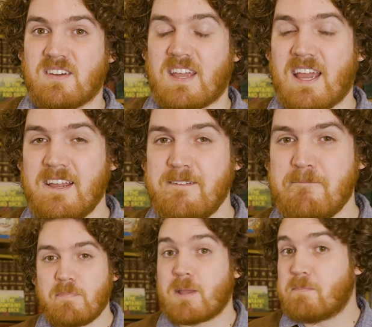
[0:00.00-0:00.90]
okay?
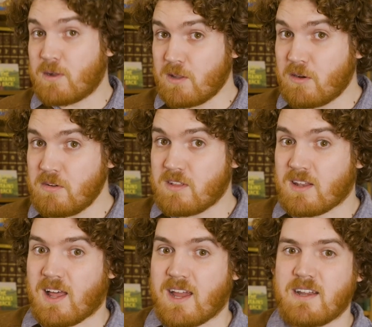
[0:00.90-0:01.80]
Below the
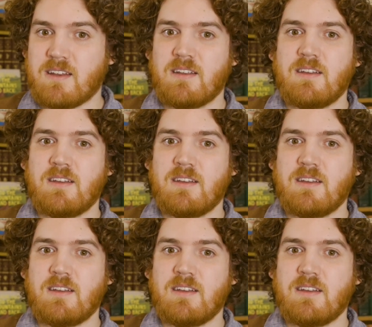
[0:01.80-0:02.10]
line